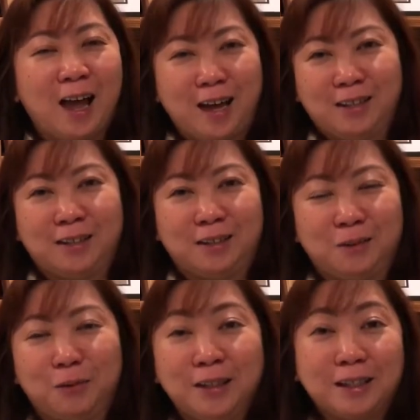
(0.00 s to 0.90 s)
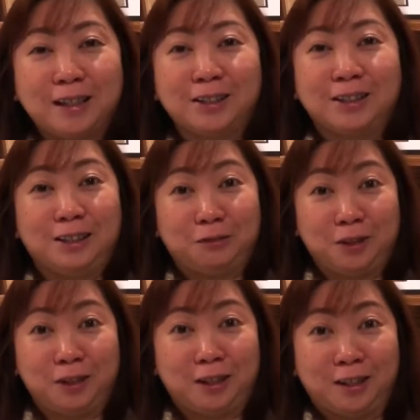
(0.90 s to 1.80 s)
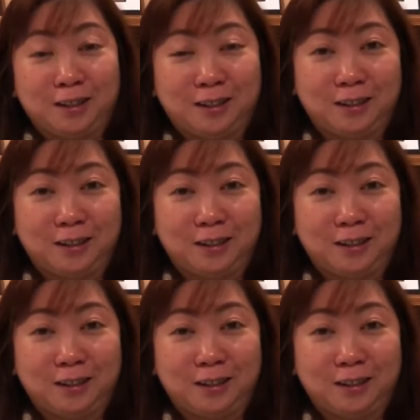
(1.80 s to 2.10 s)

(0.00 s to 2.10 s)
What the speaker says: And one day she got